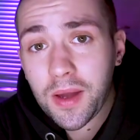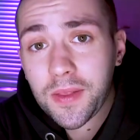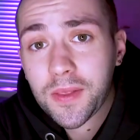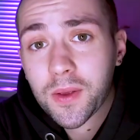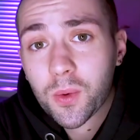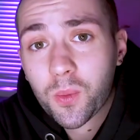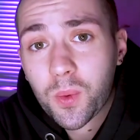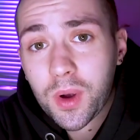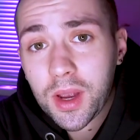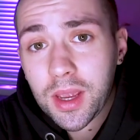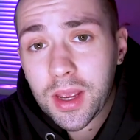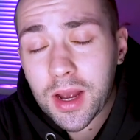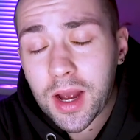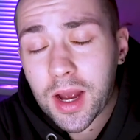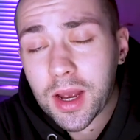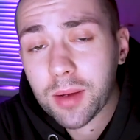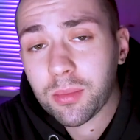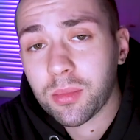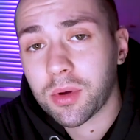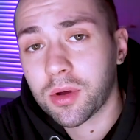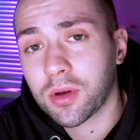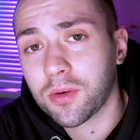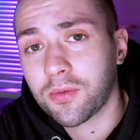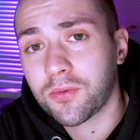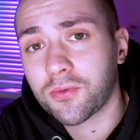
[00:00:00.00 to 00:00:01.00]
by the way,
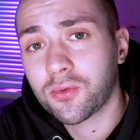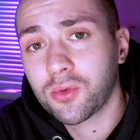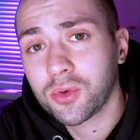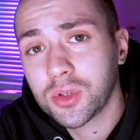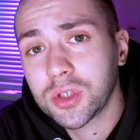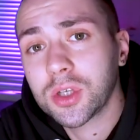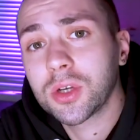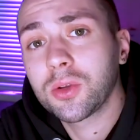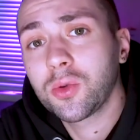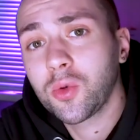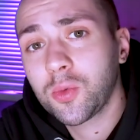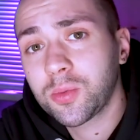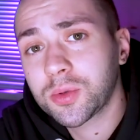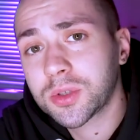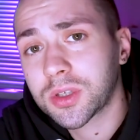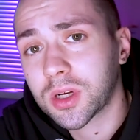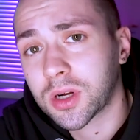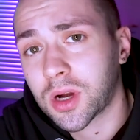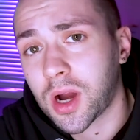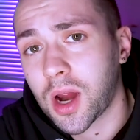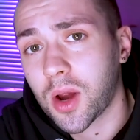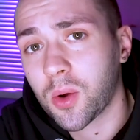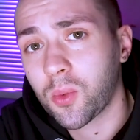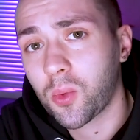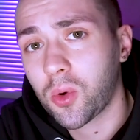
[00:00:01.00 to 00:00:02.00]
I'm a Fruity
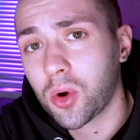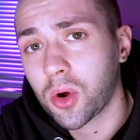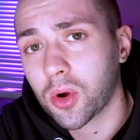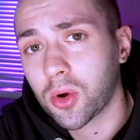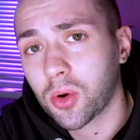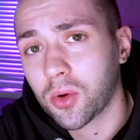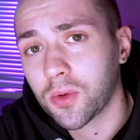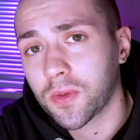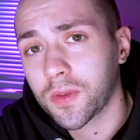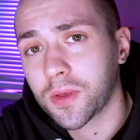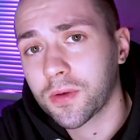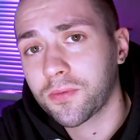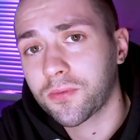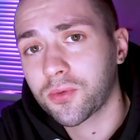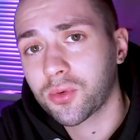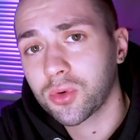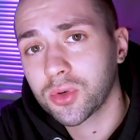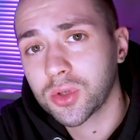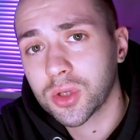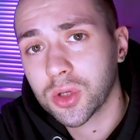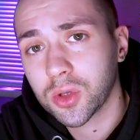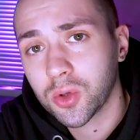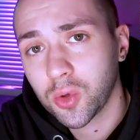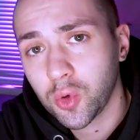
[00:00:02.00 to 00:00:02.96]
Loopser. I work on the Fruity